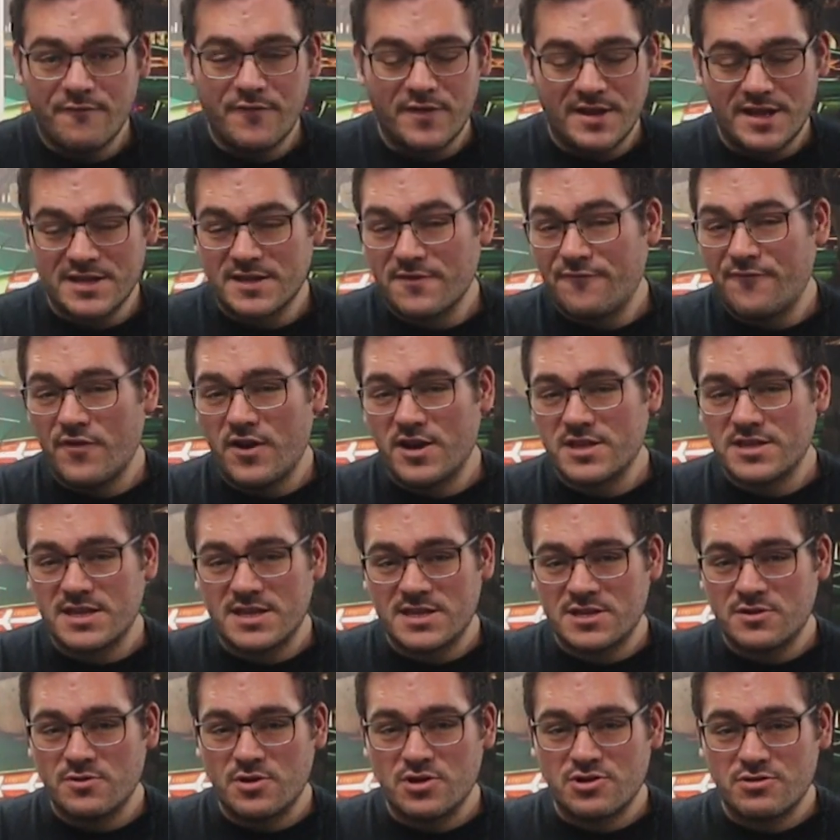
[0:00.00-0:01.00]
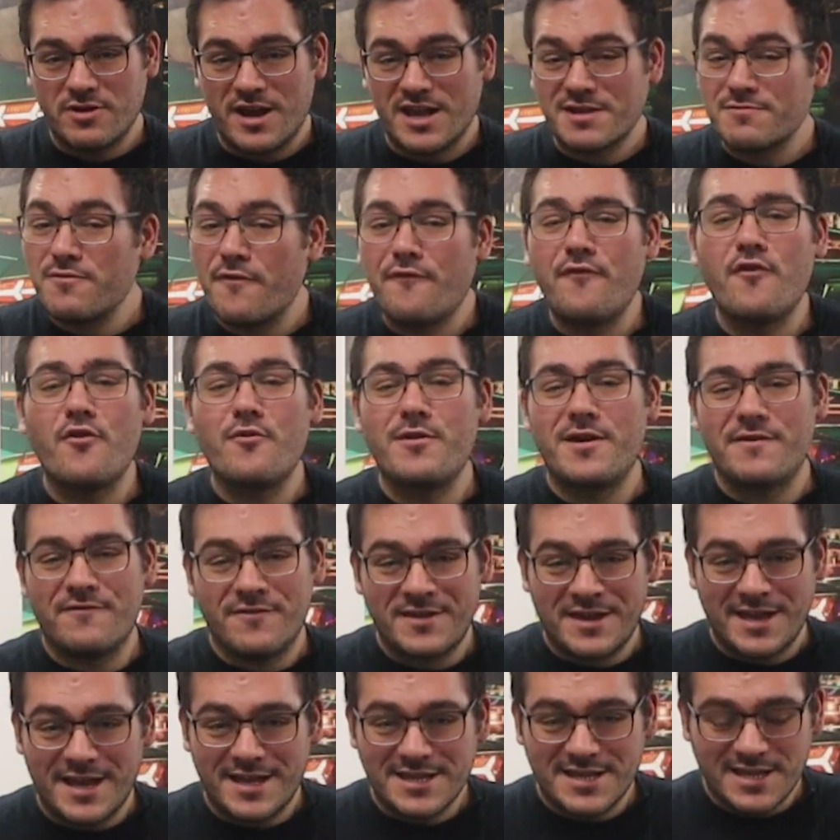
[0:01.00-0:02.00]
I think that's the first thing to address before we
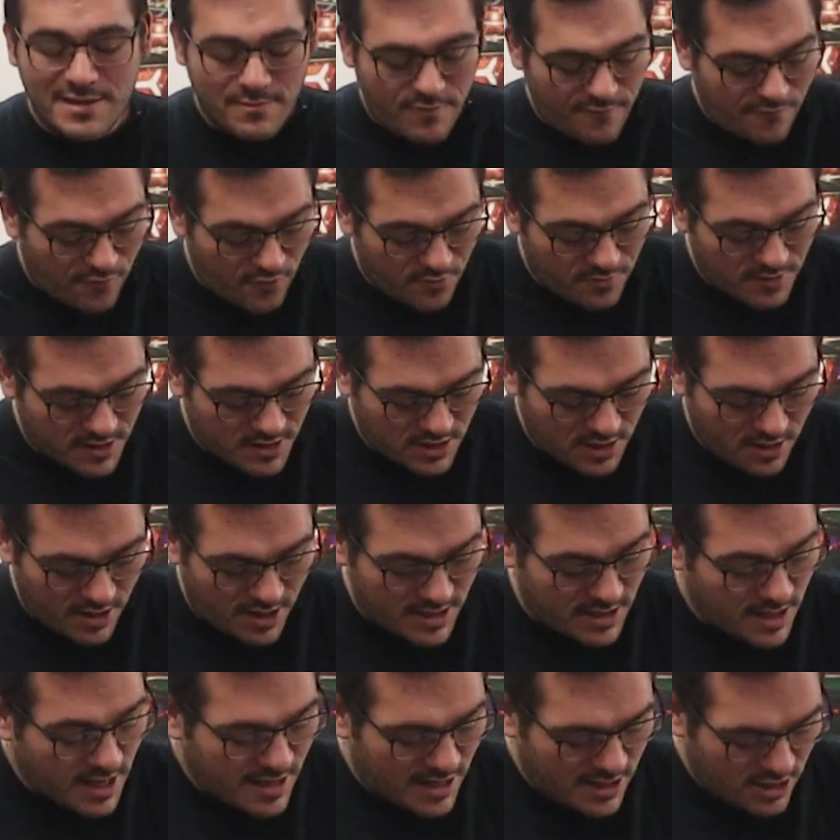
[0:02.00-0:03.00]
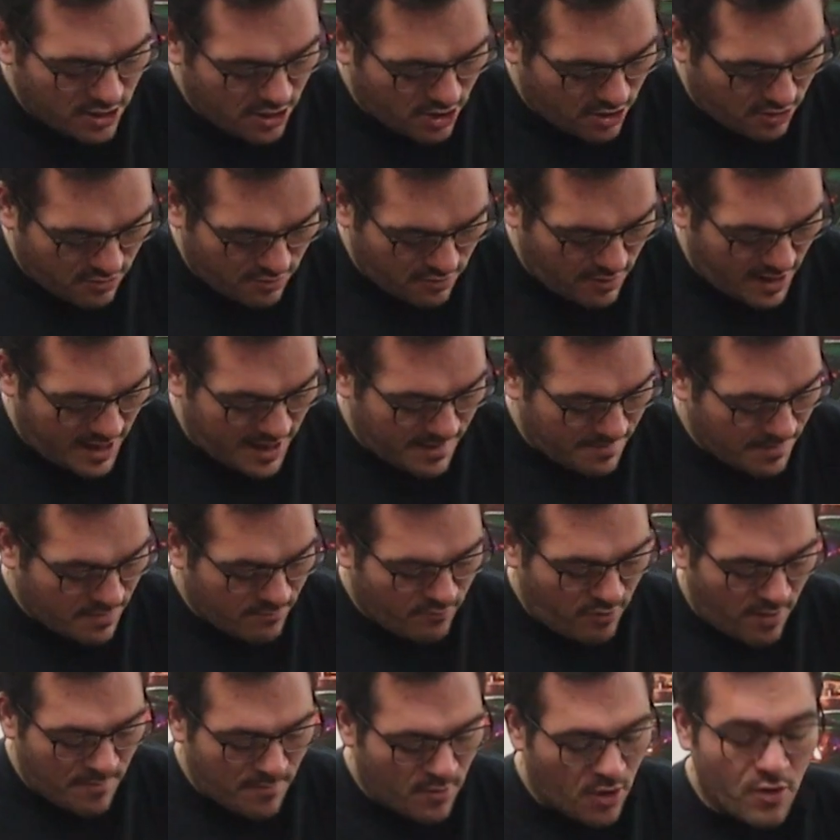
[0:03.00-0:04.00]
even get to the performance side. They look great.
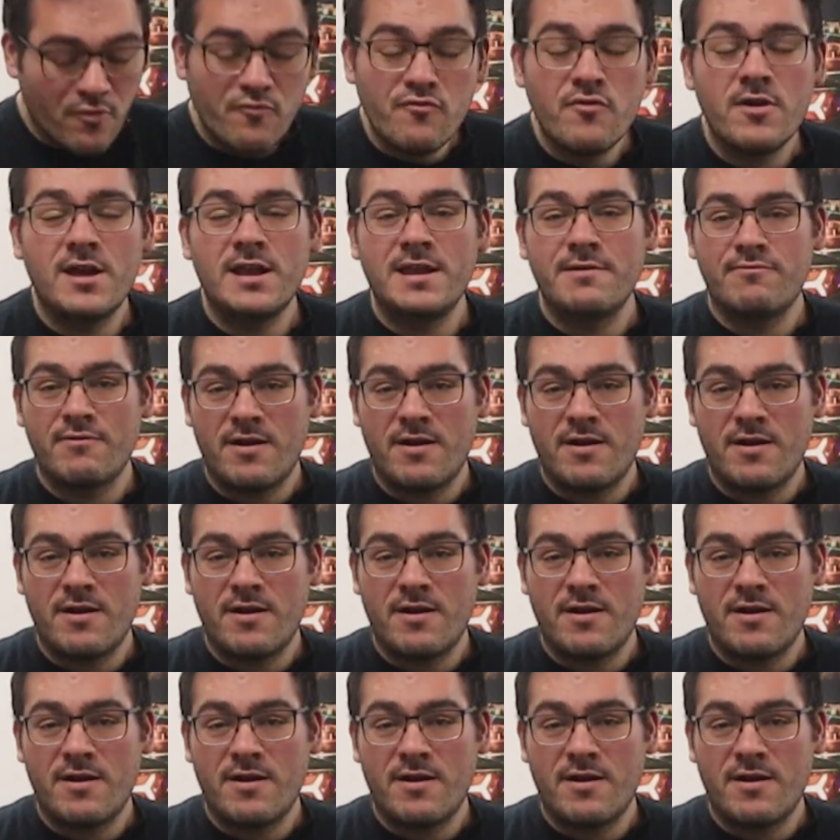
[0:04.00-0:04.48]
Brembo are really